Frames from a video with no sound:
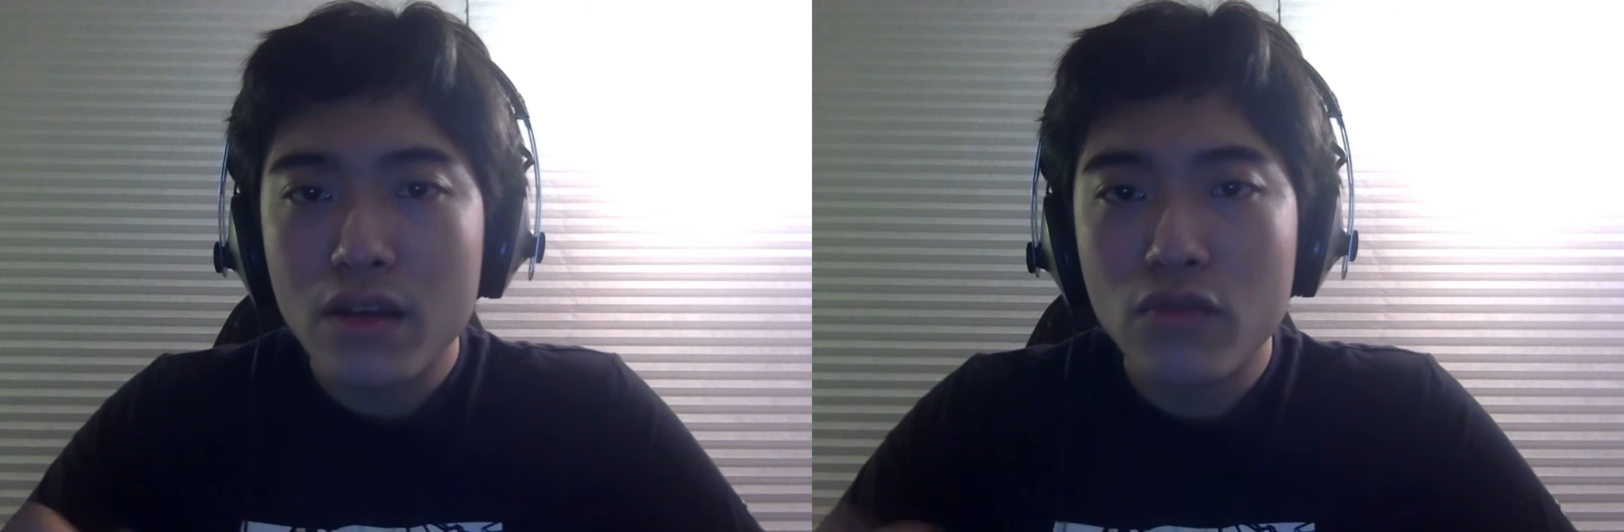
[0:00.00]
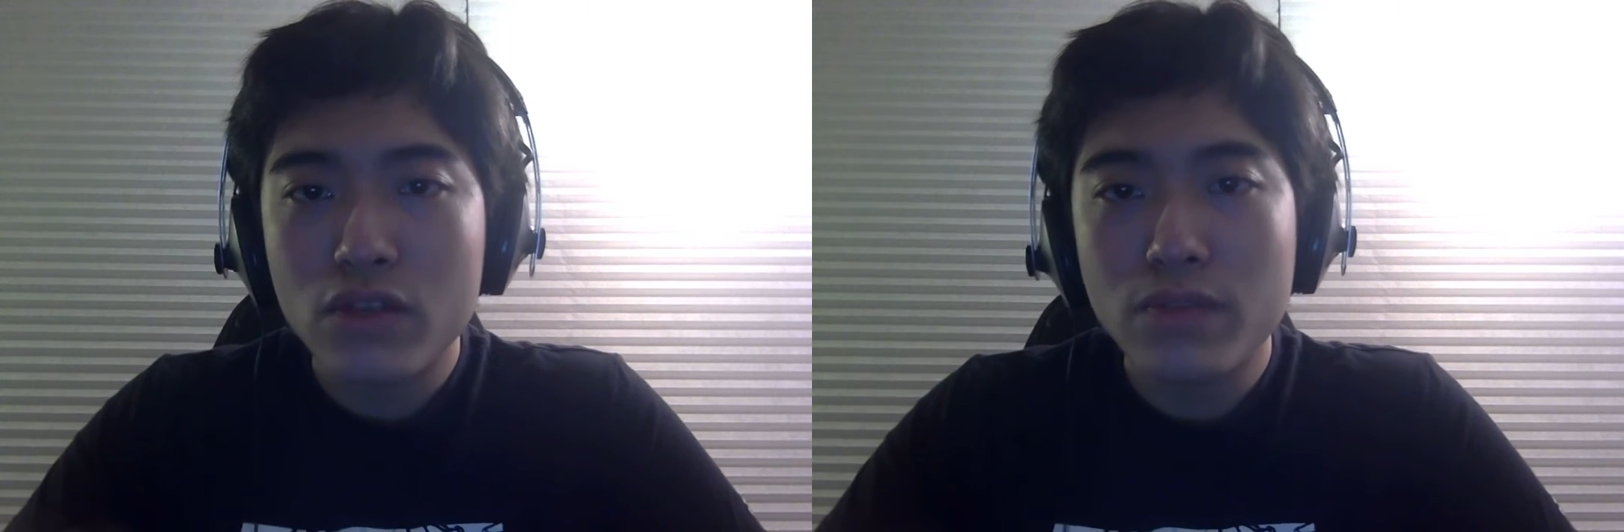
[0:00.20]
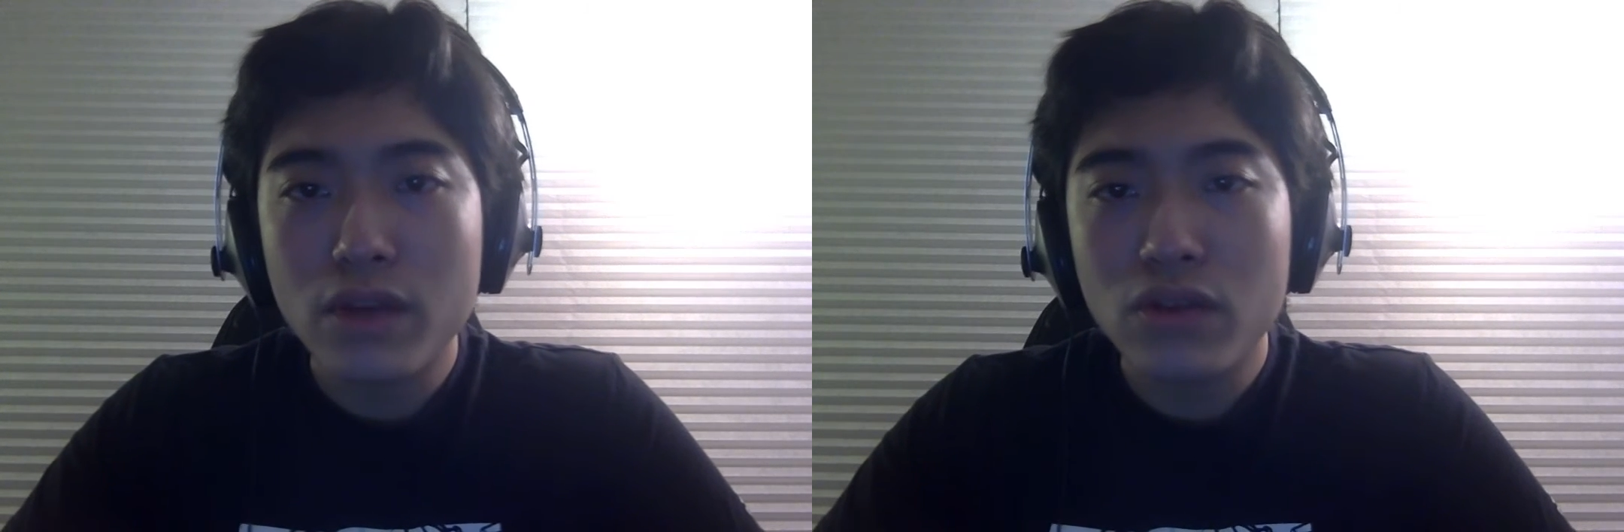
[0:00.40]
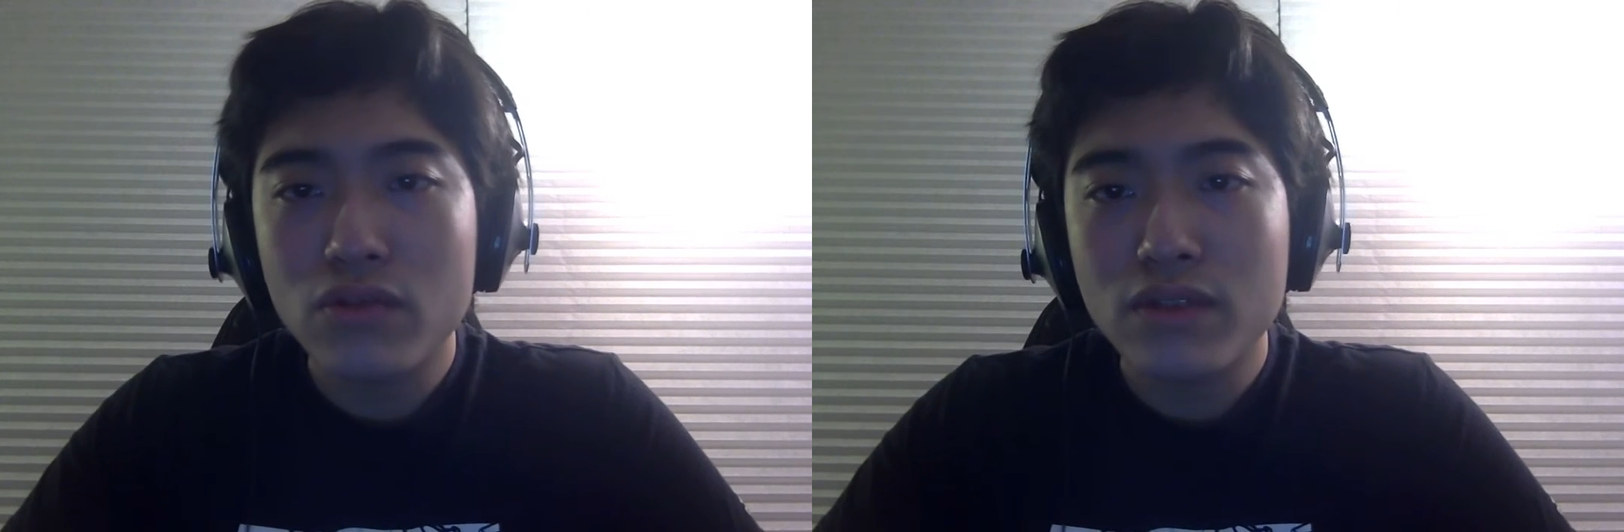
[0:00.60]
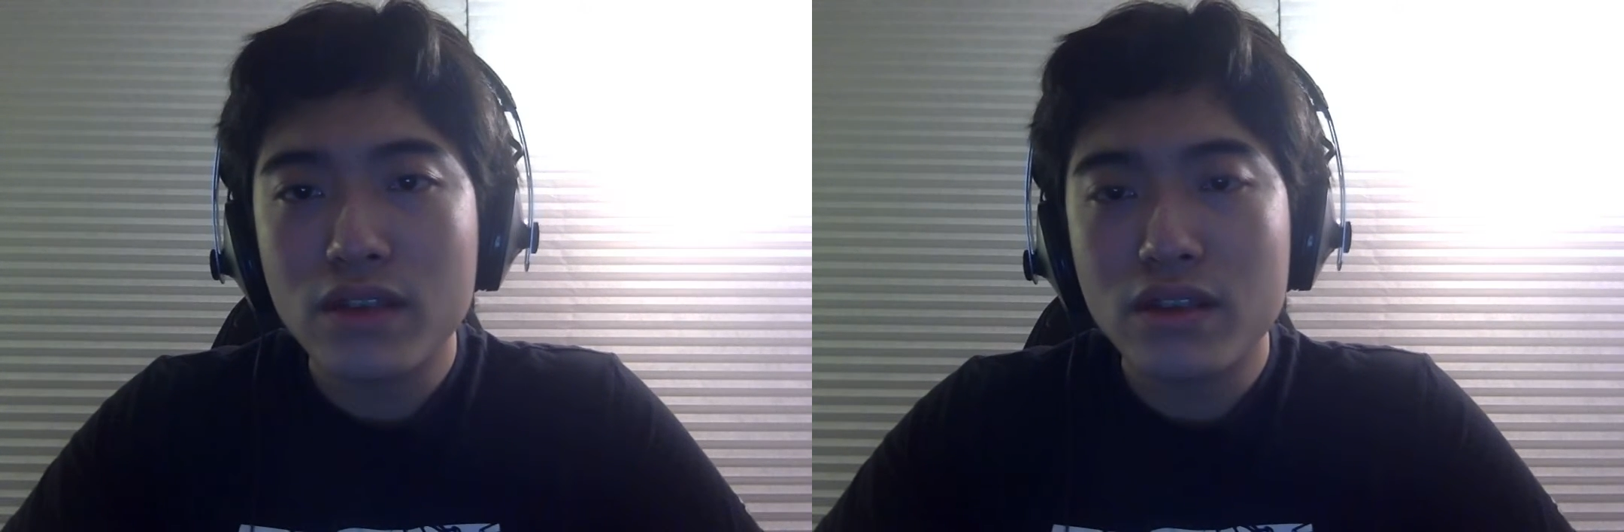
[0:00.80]
respond to
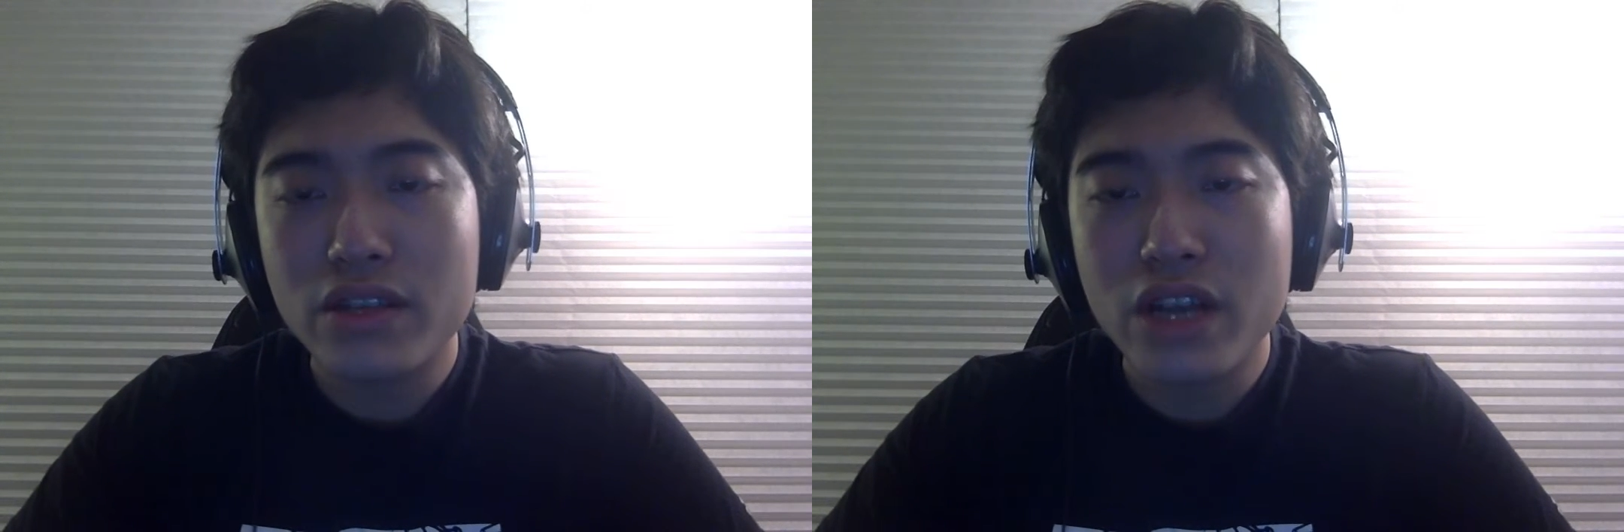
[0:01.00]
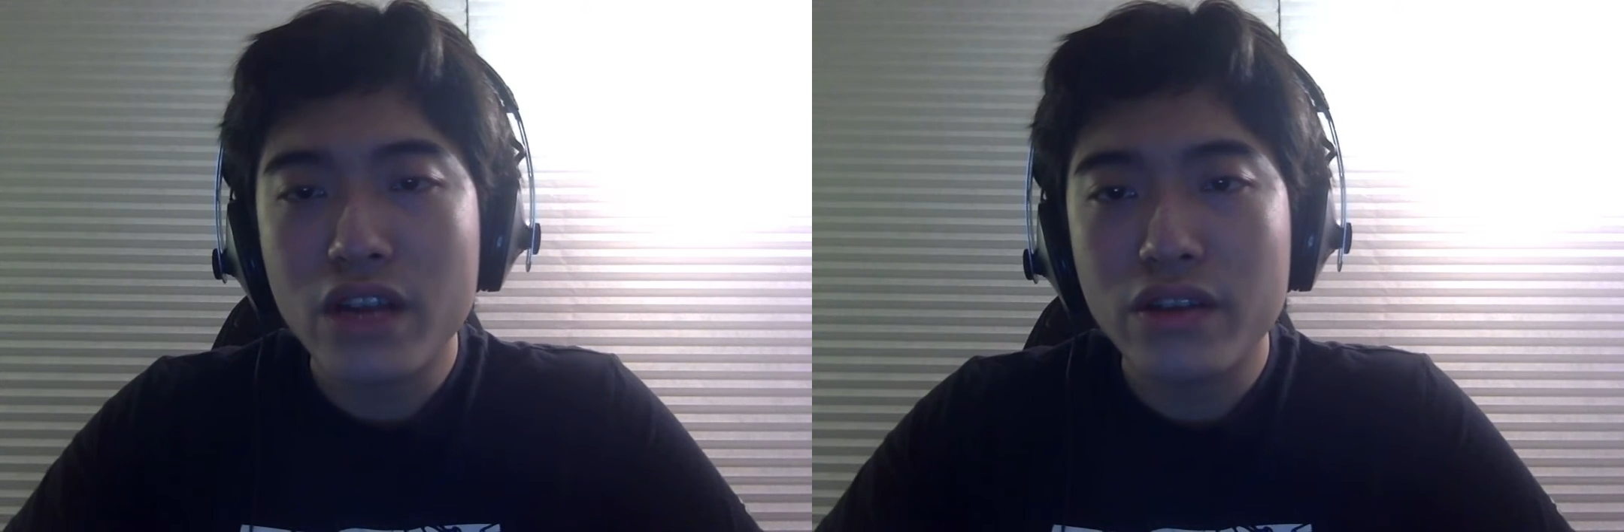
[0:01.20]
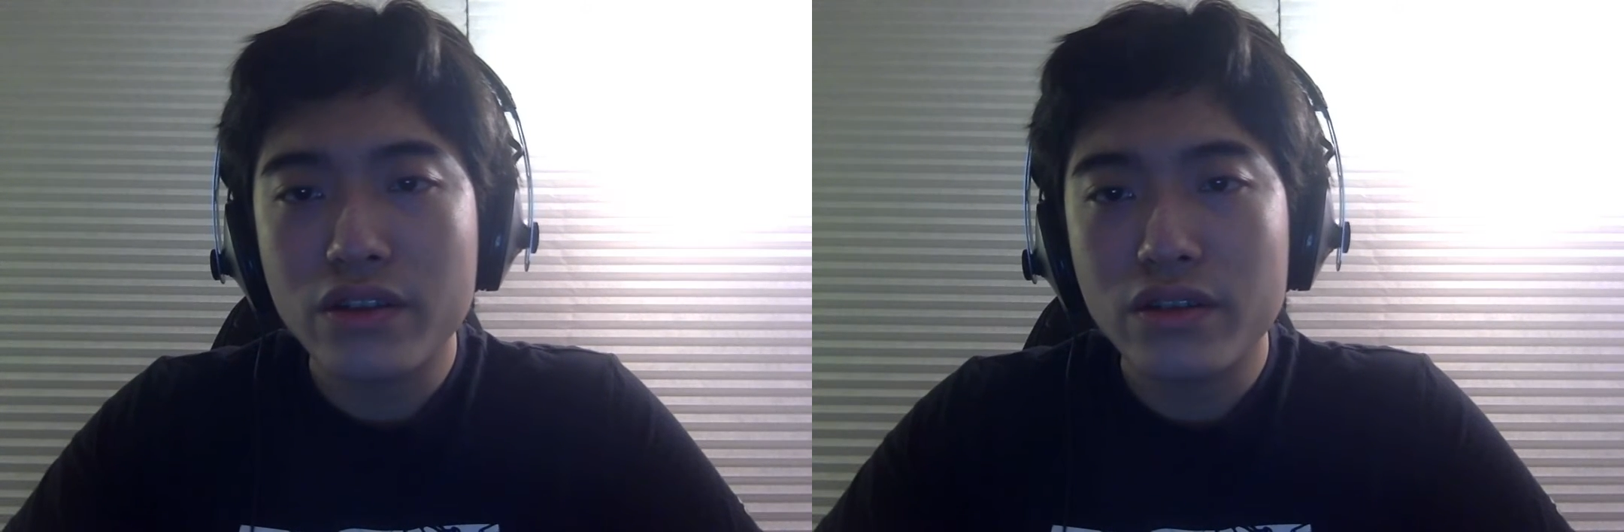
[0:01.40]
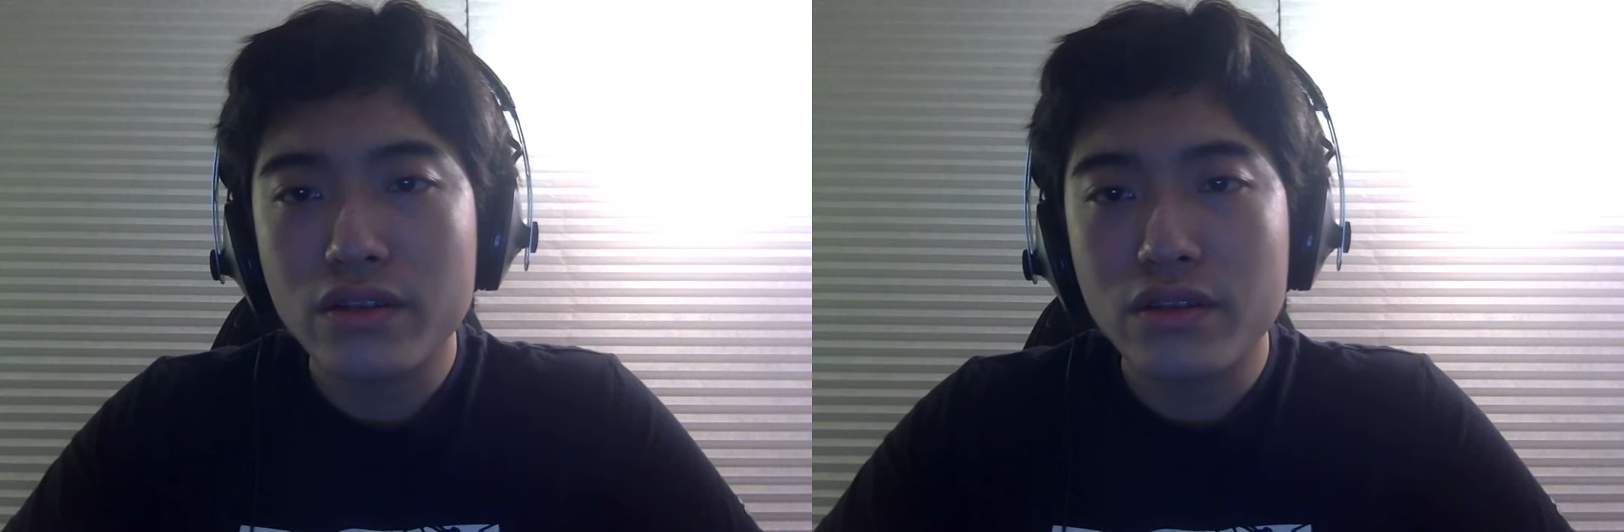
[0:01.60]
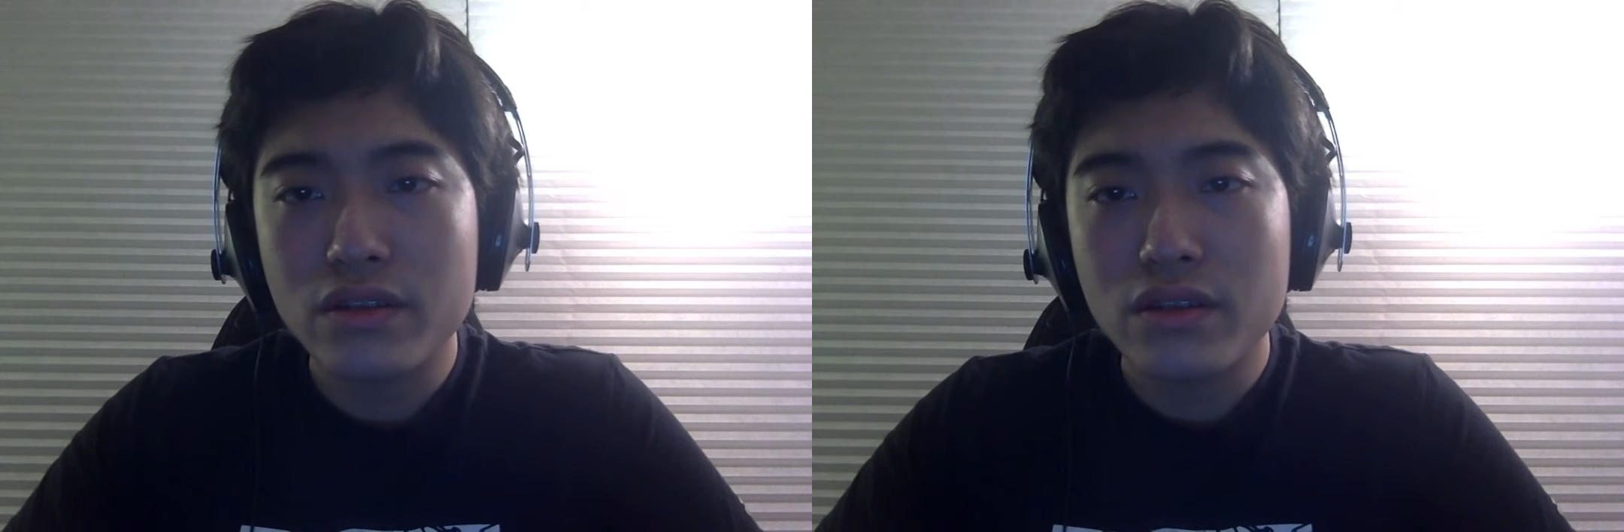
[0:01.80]
these
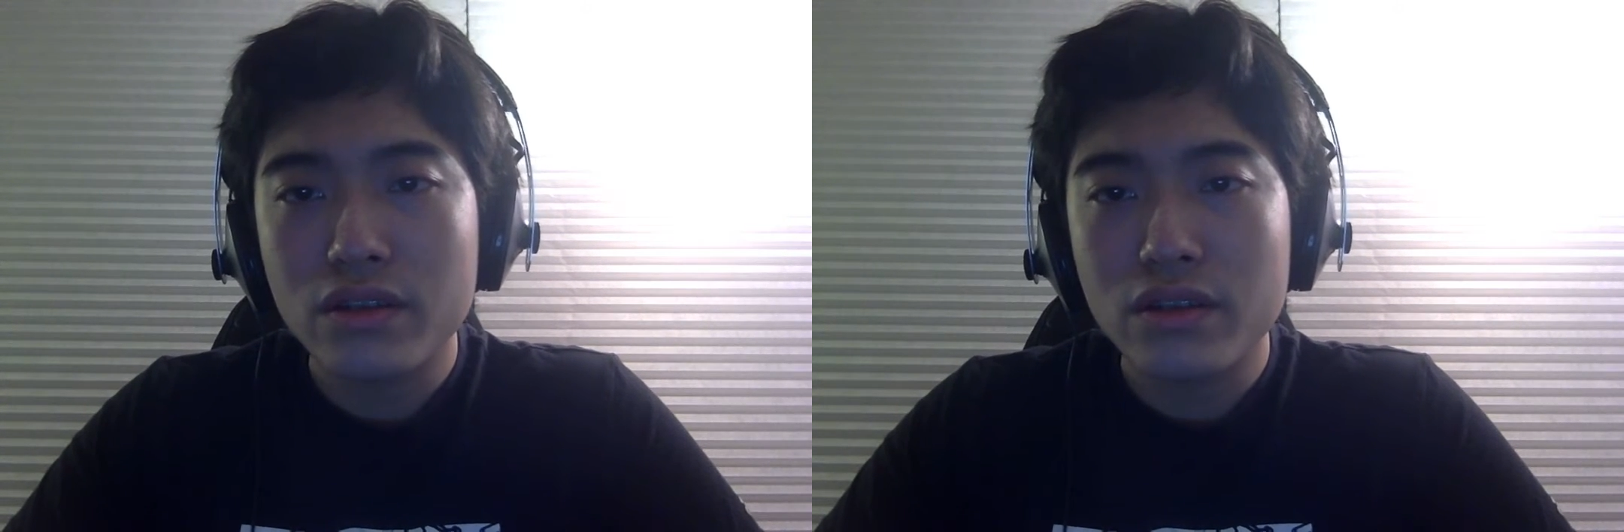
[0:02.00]
challenges